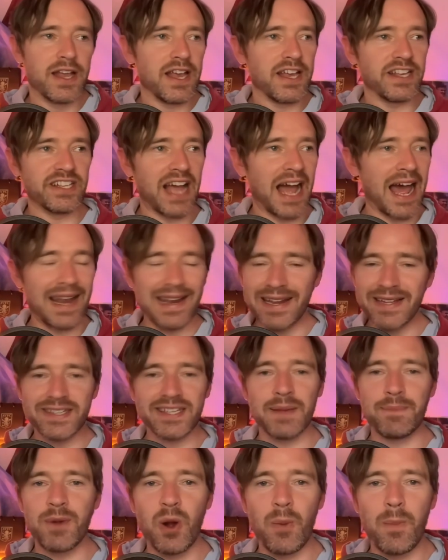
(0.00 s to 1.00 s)

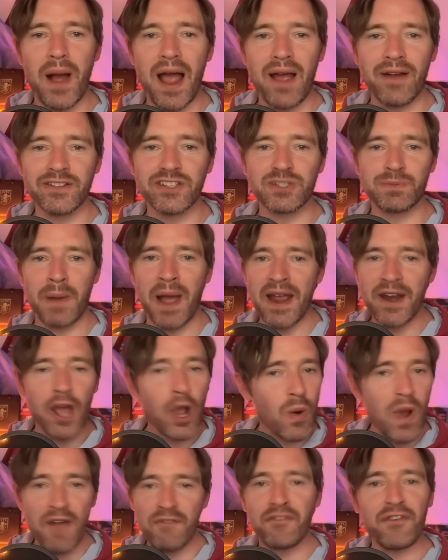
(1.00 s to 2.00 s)
Athletic Bilbao in Spain,
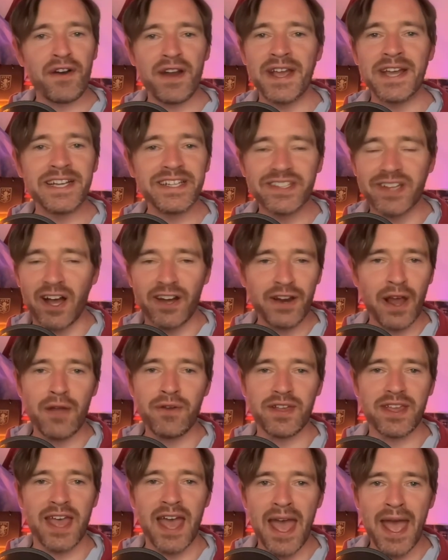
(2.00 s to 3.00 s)
whoever it is, I
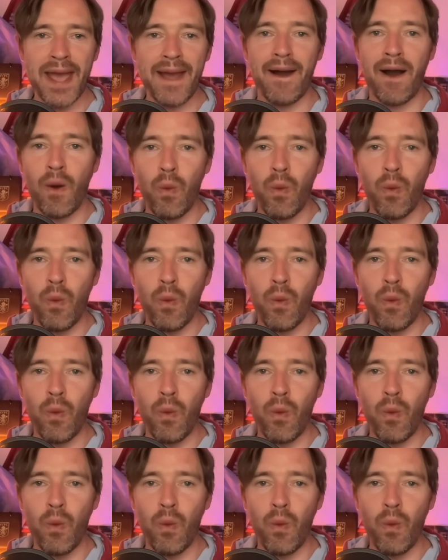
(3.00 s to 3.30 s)
don't care.